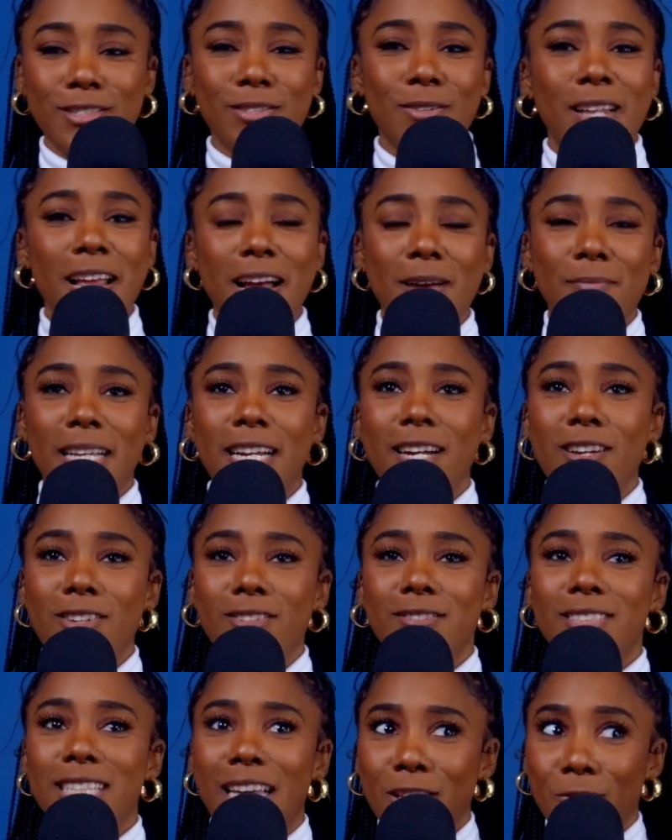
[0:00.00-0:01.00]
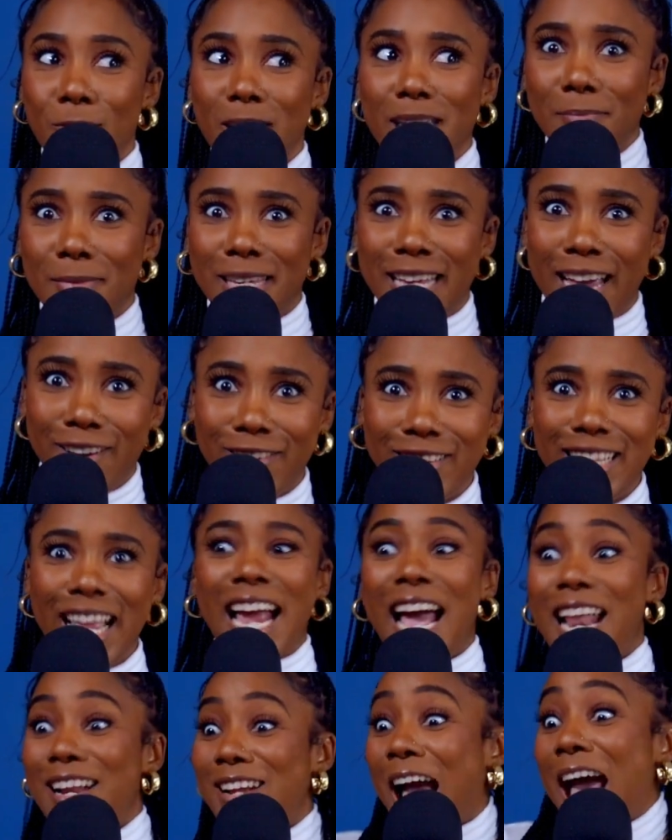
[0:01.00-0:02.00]
So now I'm like, oh, can you eat me out? Like,
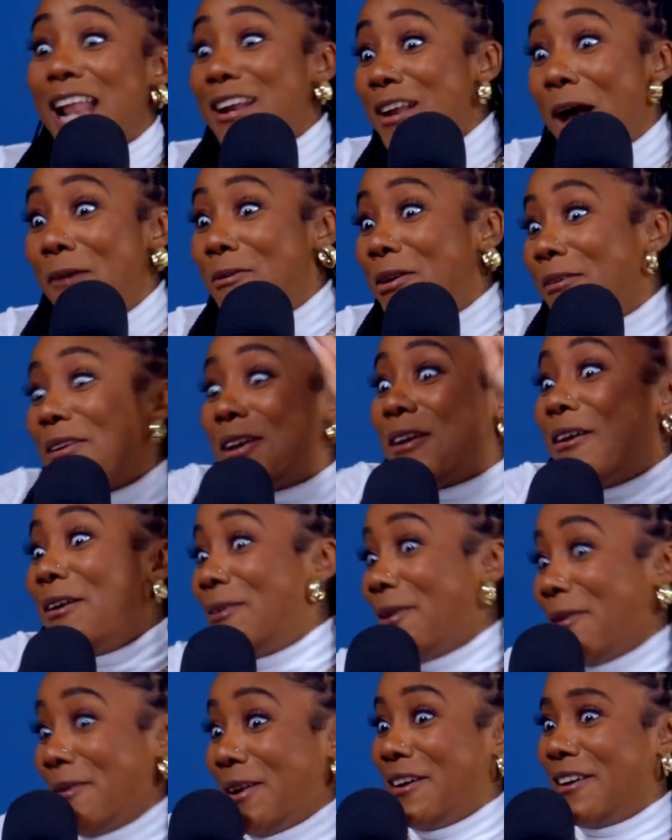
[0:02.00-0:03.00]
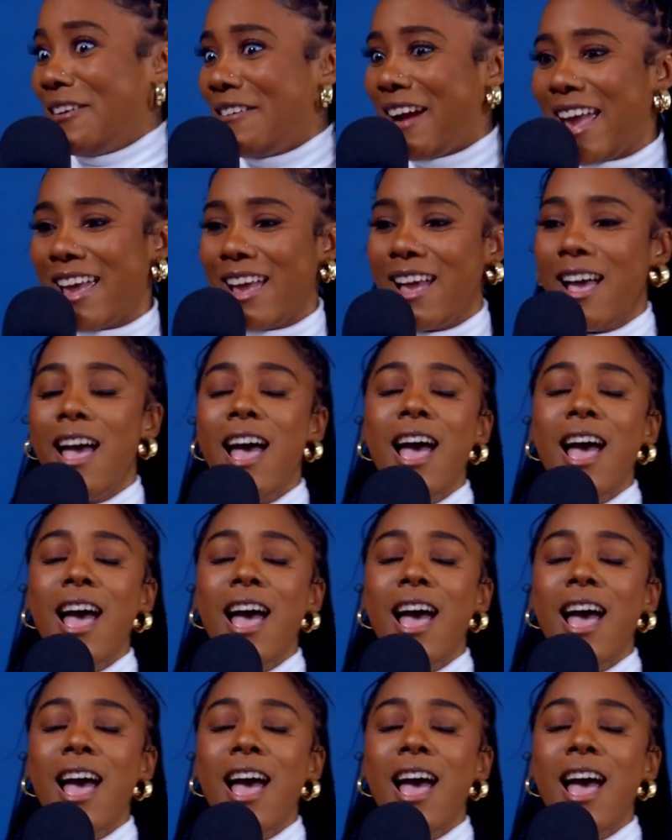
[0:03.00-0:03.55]
I don't know what we're doing, right?